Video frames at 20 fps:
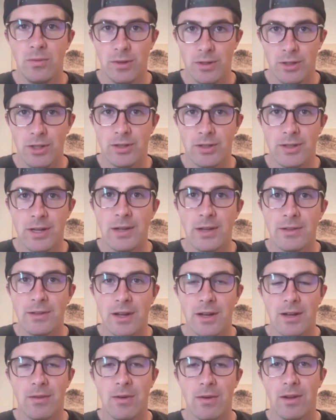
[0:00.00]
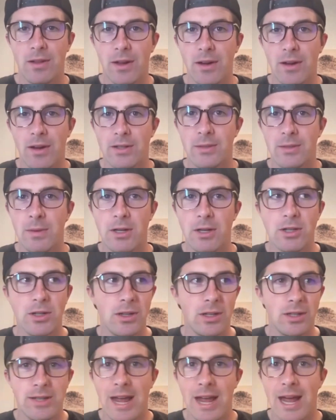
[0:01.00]
which it sounds like right there,
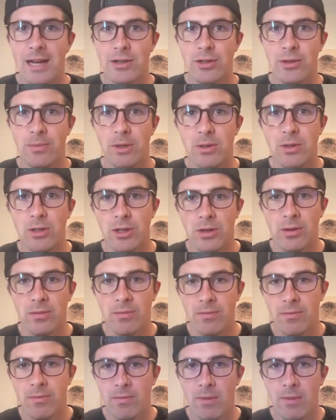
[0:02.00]
especially, is attribution.